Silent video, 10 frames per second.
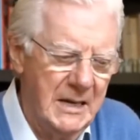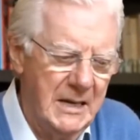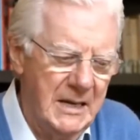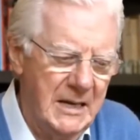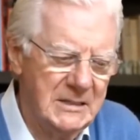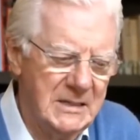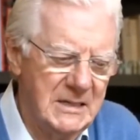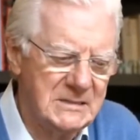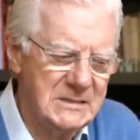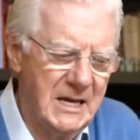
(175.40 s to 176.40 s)

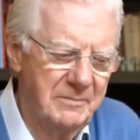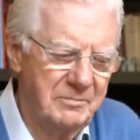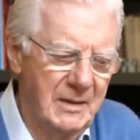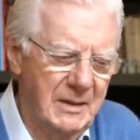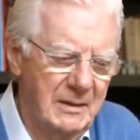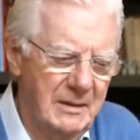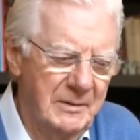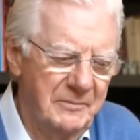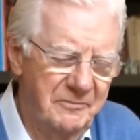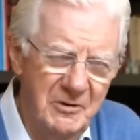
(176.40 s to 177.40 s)

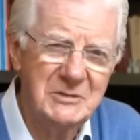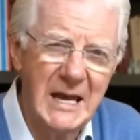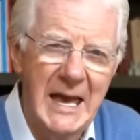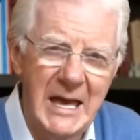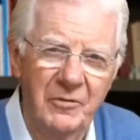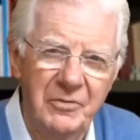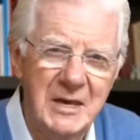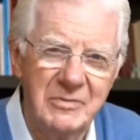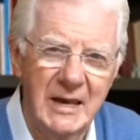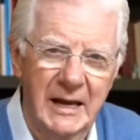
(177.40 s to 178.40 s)
Fear is a
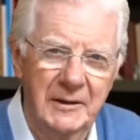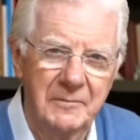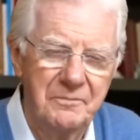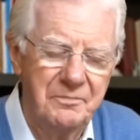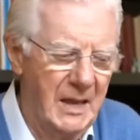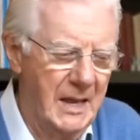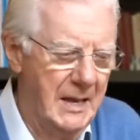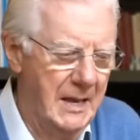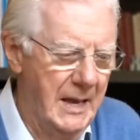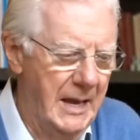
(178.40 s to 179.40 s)
healthy thing.
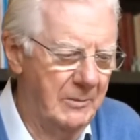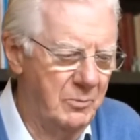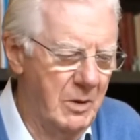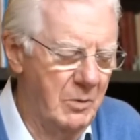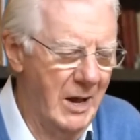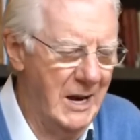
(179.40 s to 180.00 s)
And we want to